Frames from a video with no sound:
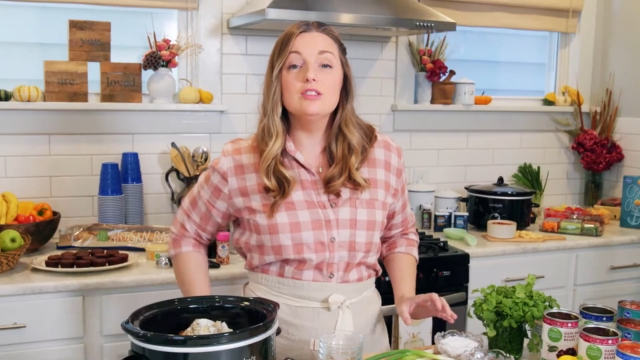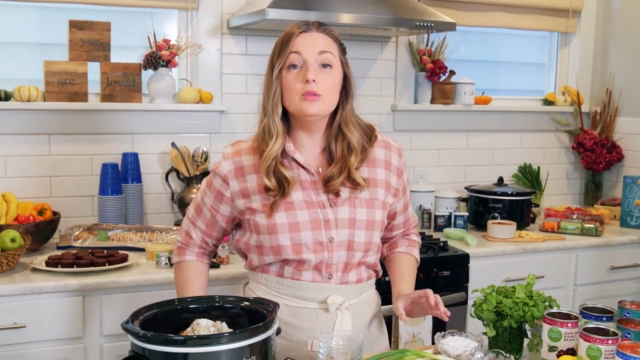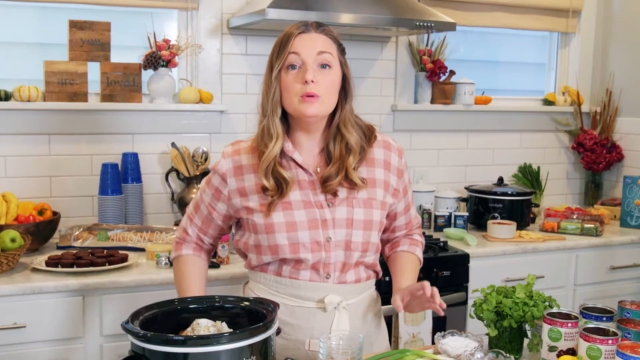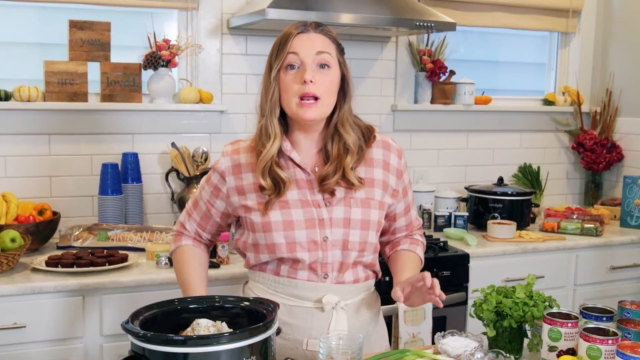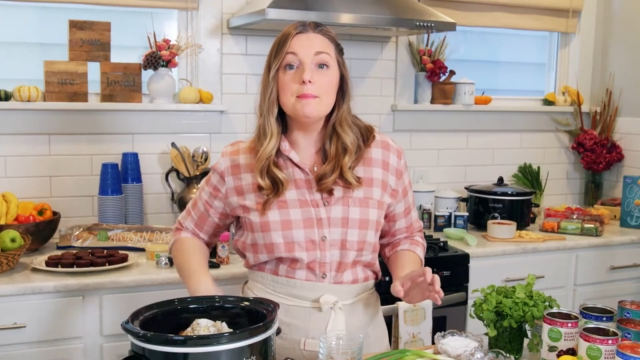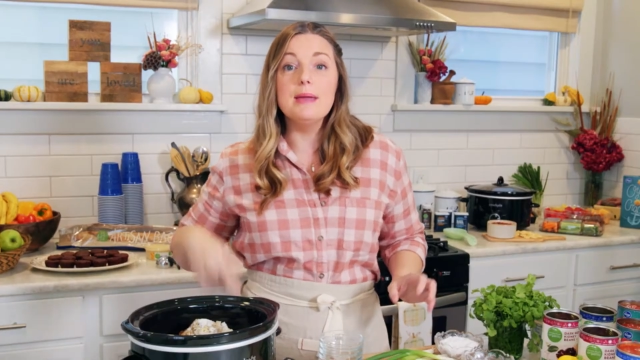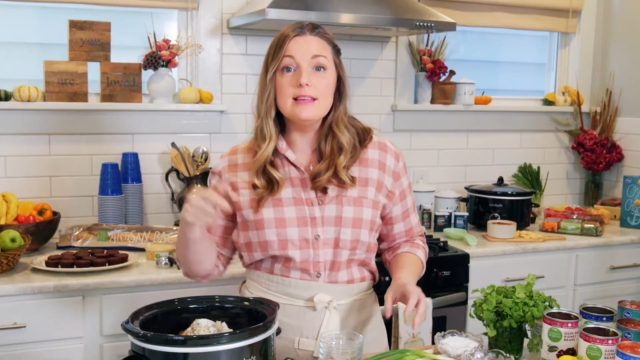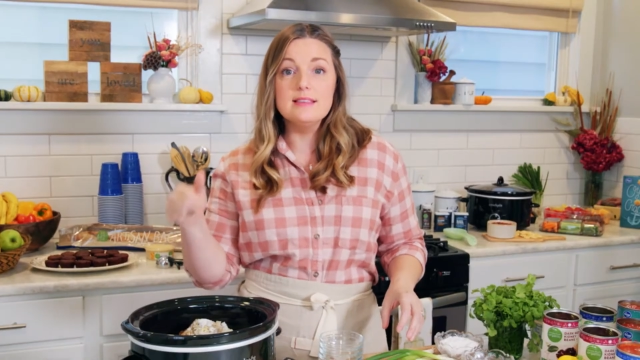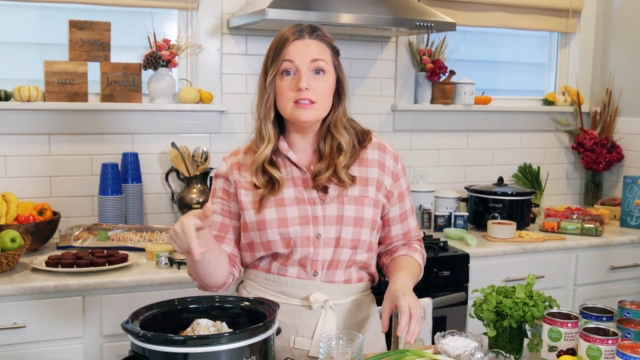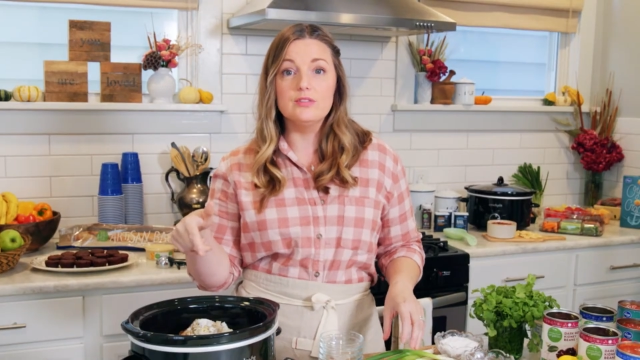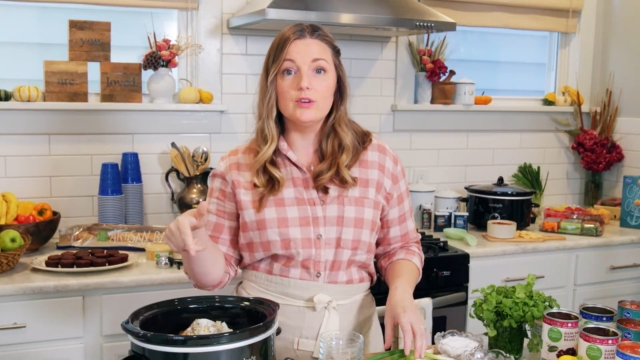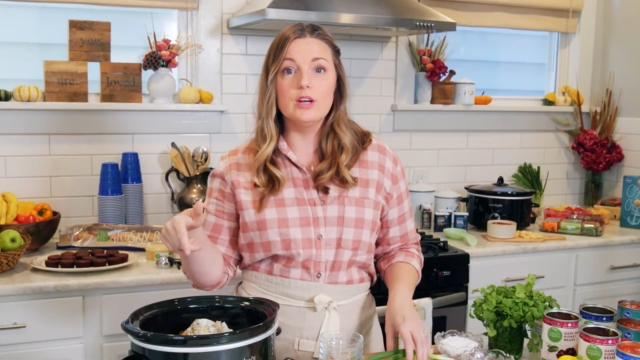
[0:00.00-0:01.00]
so when I make
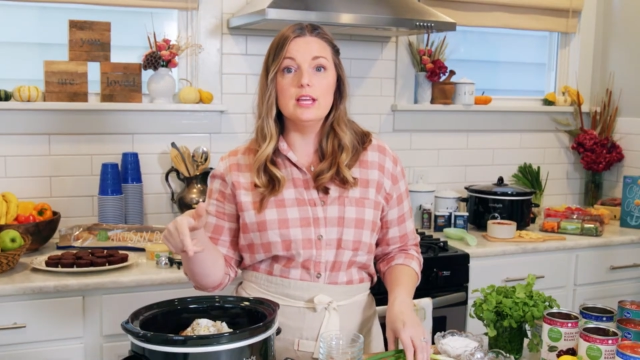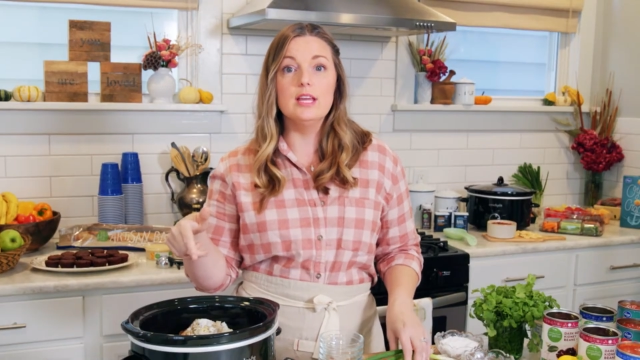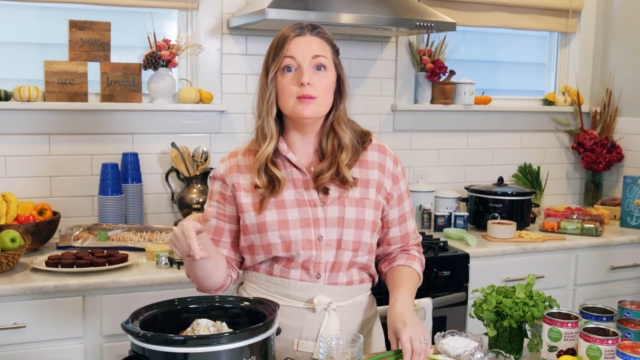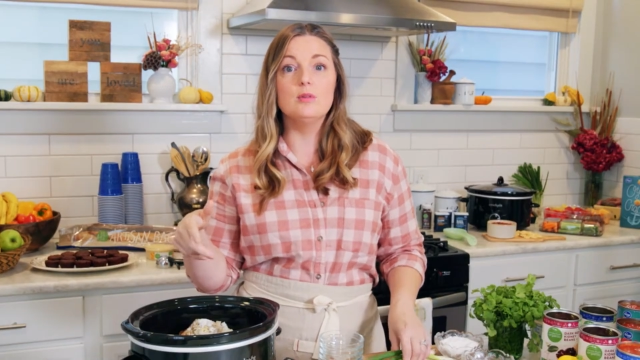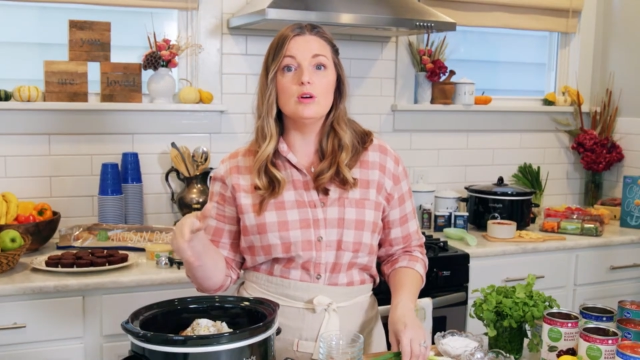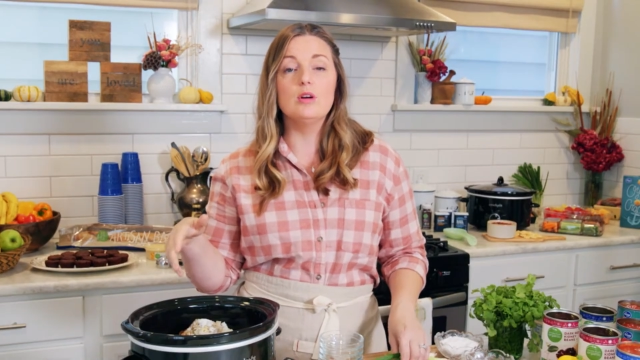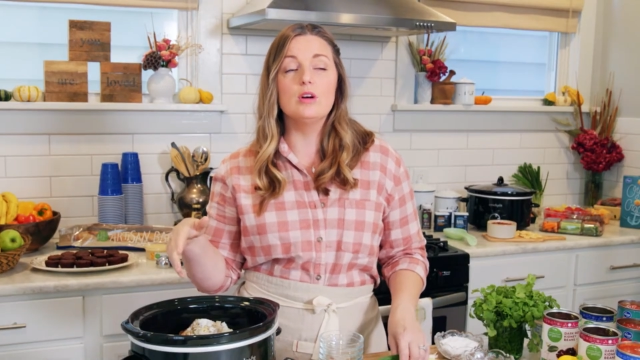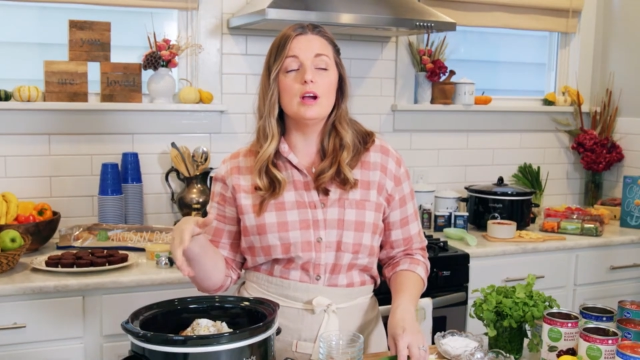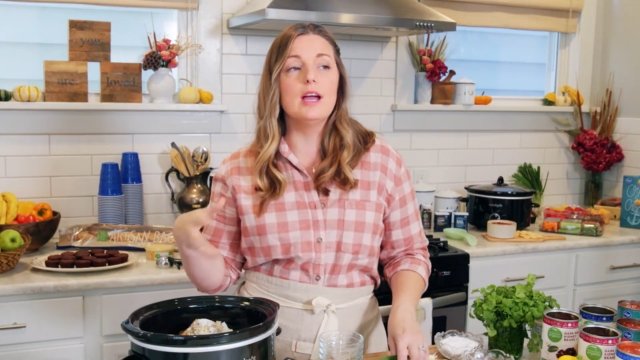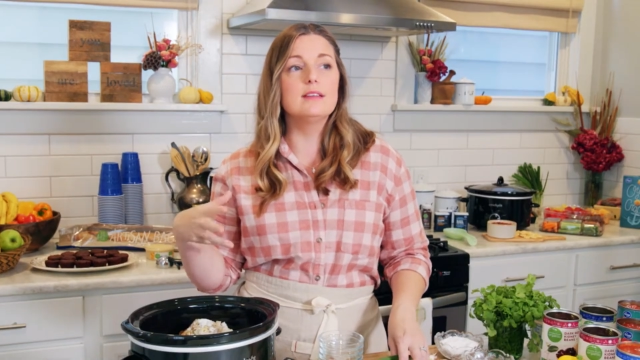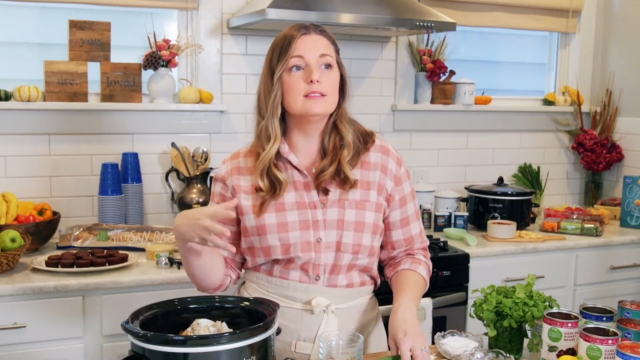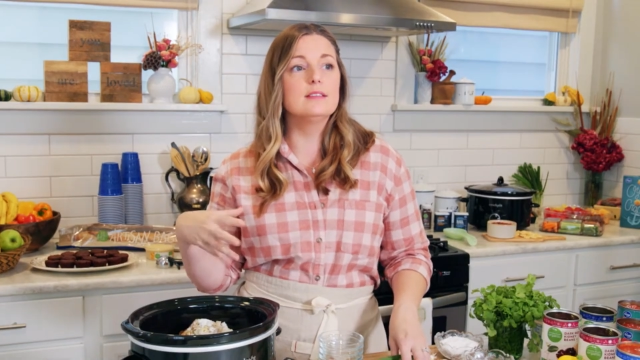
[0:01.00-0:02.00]
this for him, Kroger
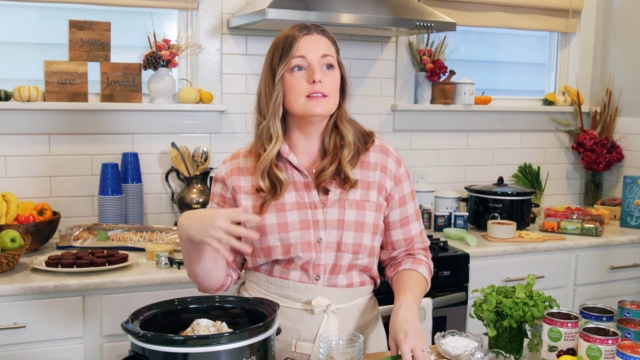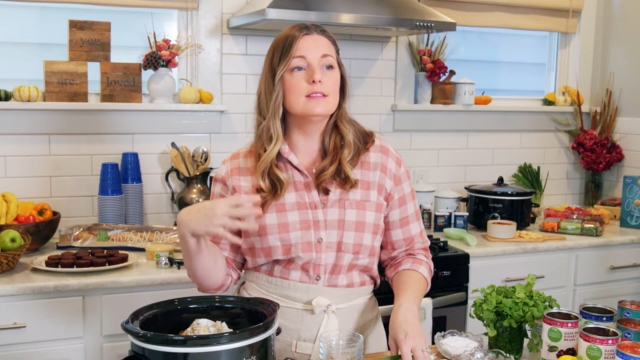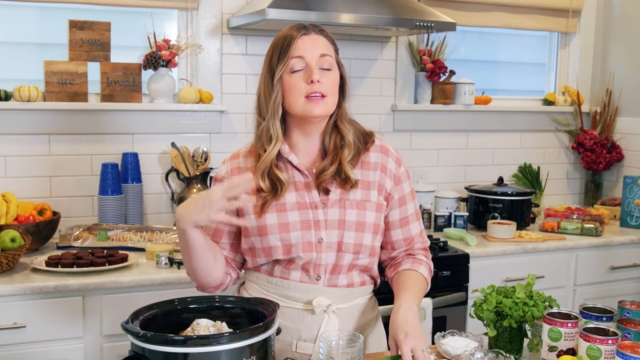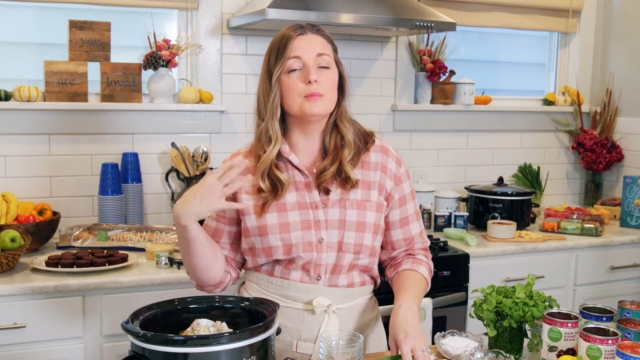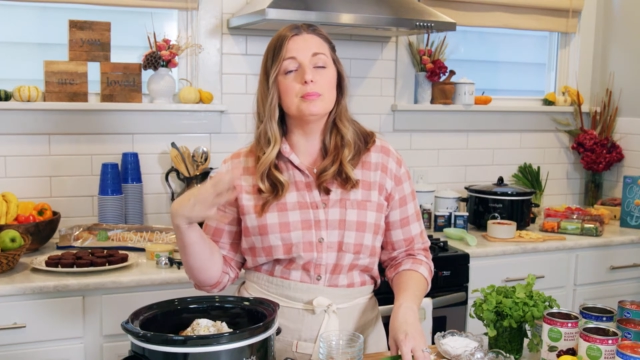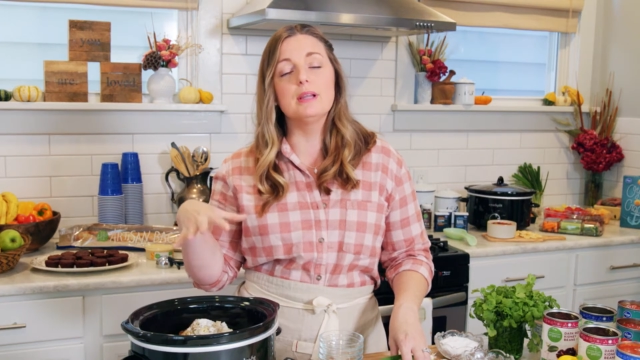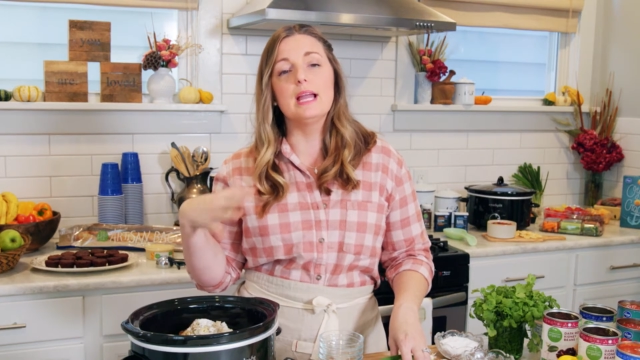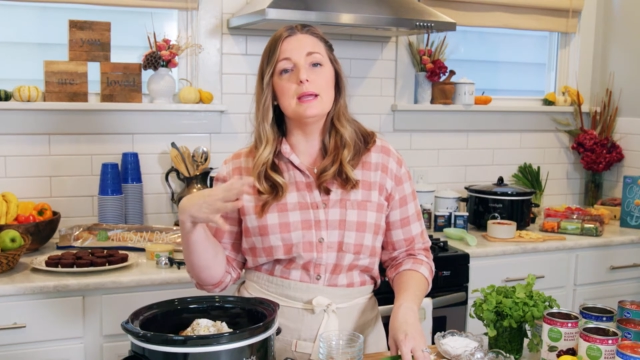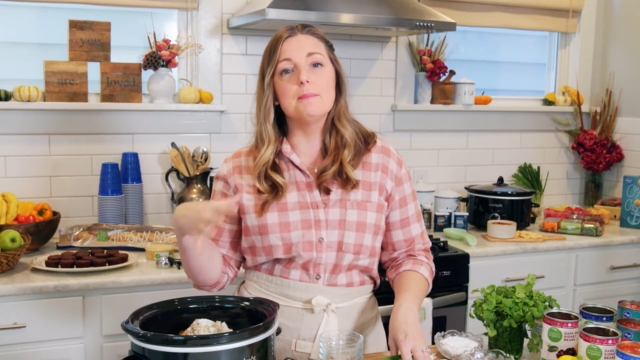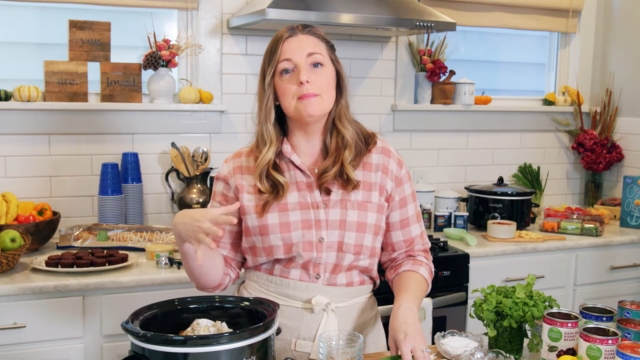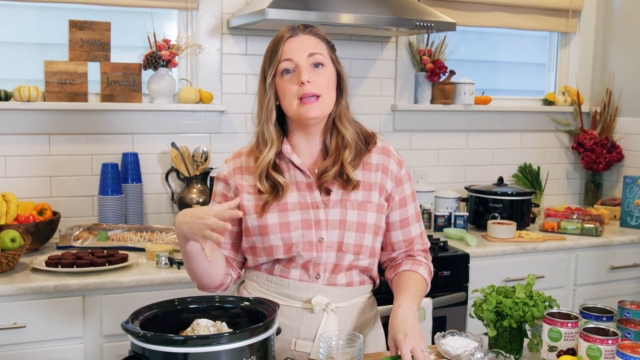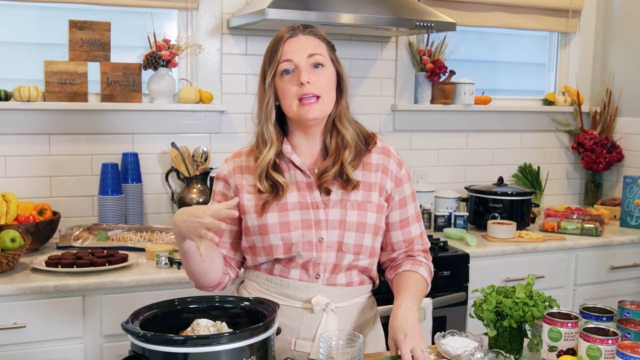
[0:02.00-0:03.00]
has this like
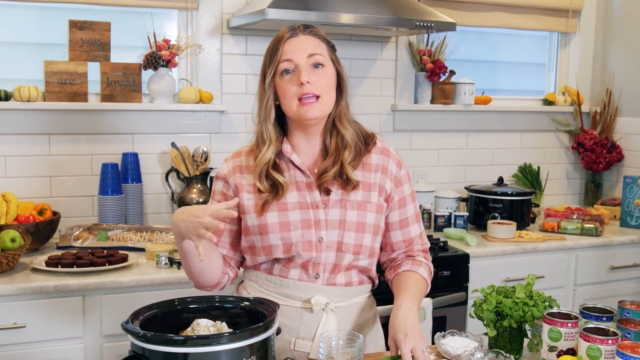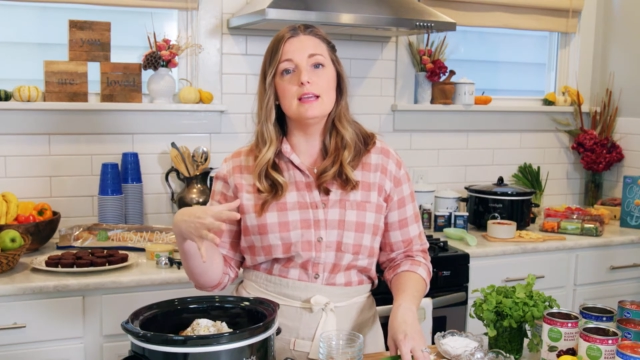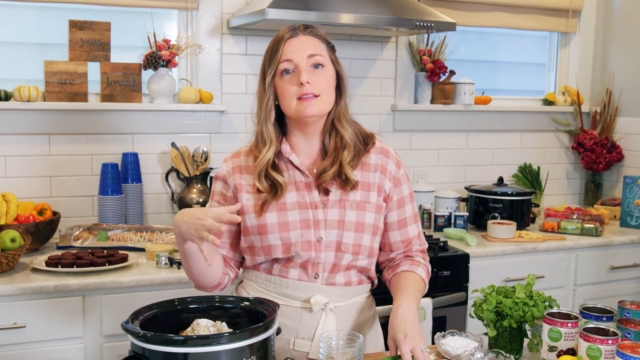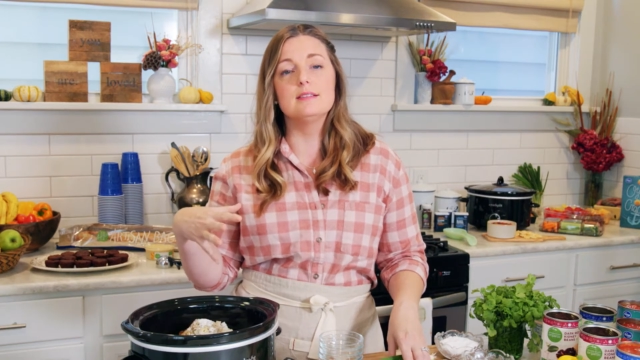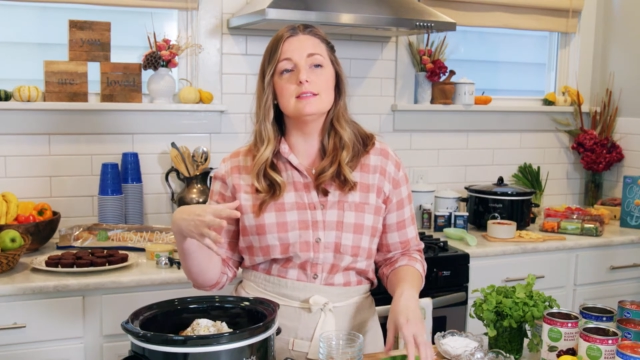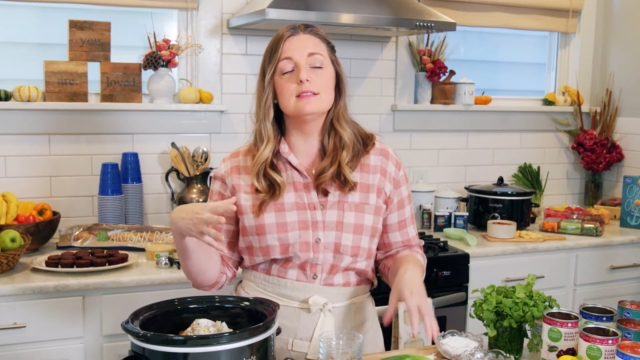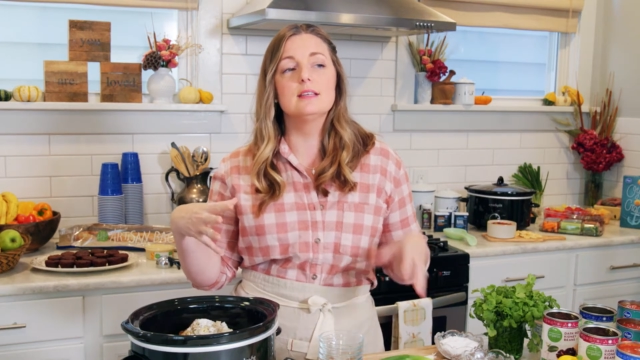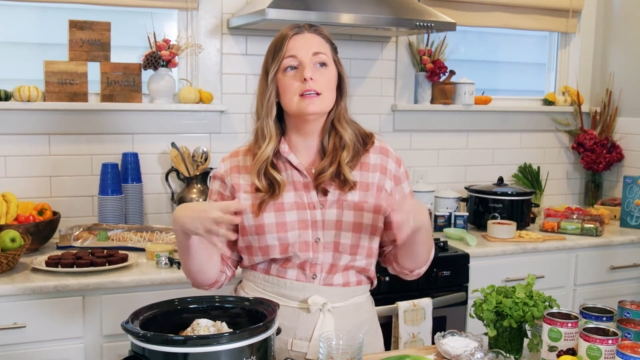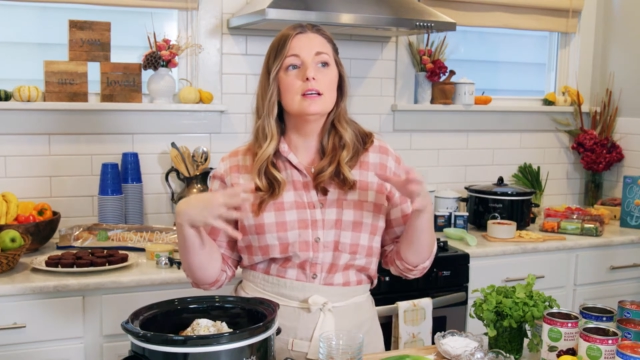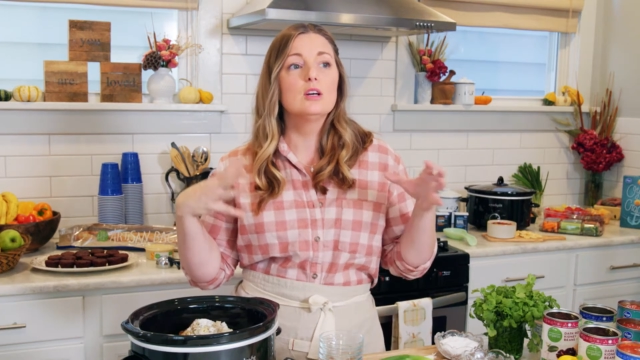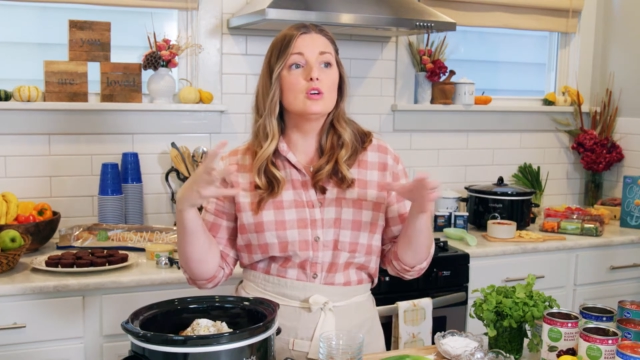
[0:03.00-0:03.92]
plant-based